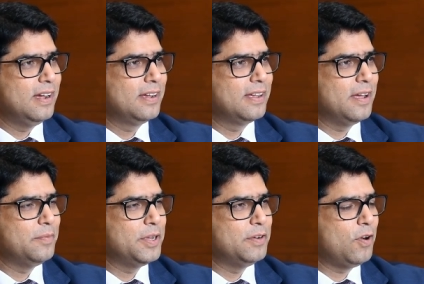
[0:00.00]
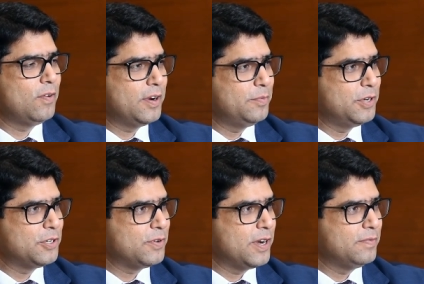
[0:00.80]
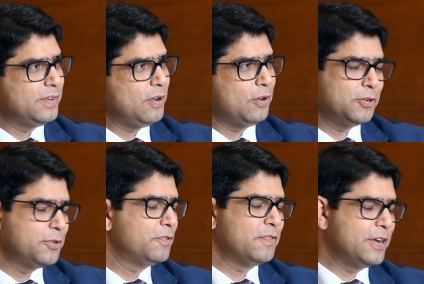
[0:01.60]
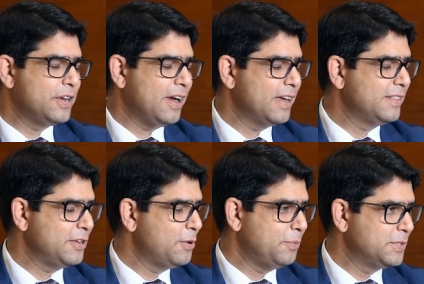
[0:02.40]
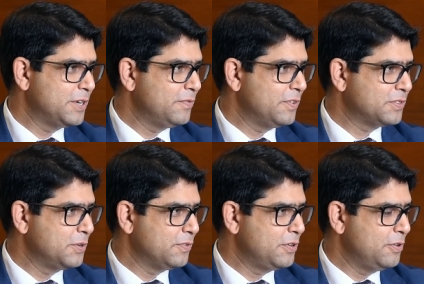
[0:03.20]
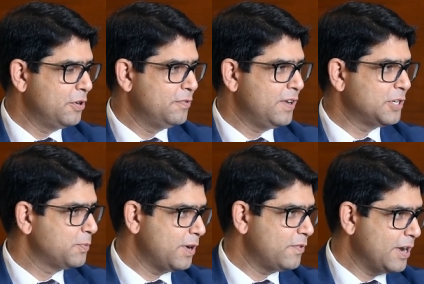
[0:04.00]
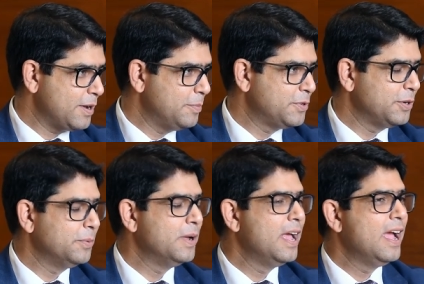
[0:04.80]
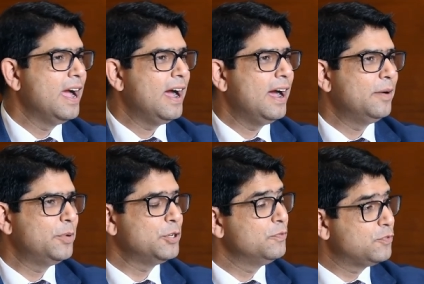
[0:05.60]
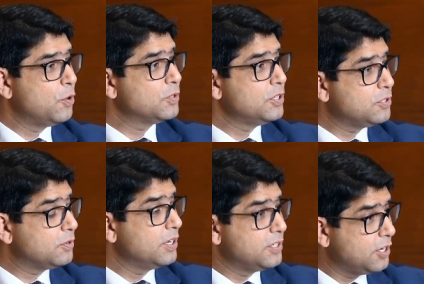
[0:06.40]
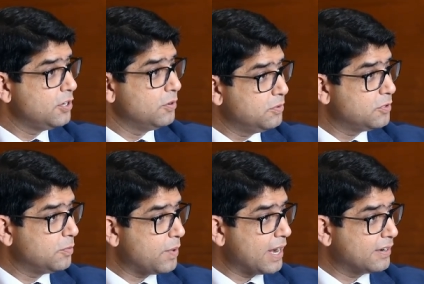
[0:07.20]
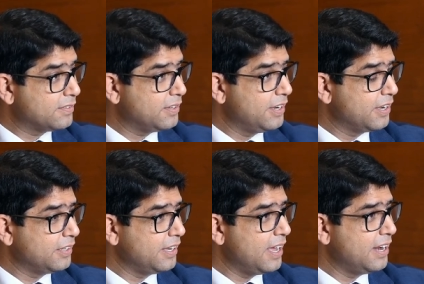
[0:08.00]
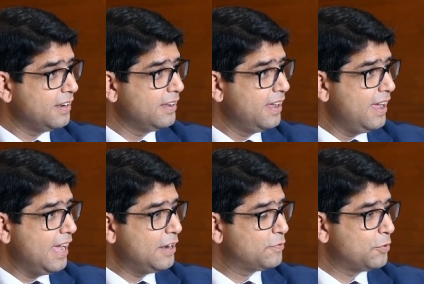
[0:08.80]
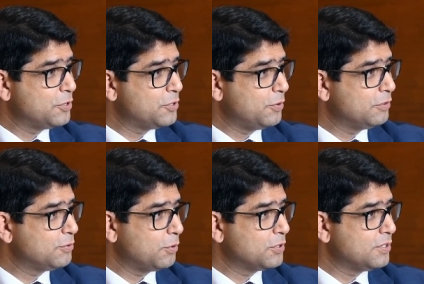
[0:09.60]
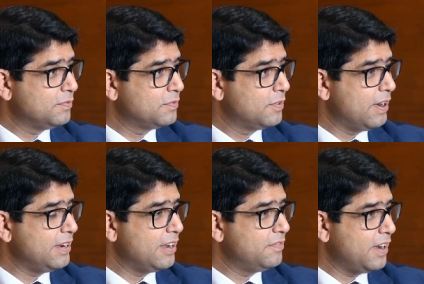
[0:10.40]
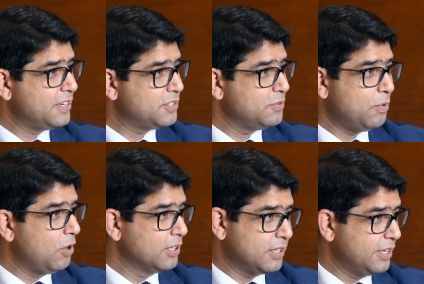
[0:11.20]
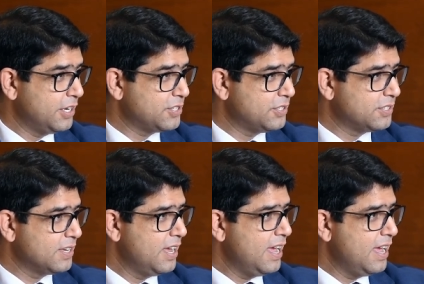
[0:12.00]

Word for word: uh, get be involved administratively, although you're very kind that you always give us good, good advice whenever I come to you. Uh, but you've chosen to continue to practice clinically, and, and of course, you're a source of great advice to all the clinicians,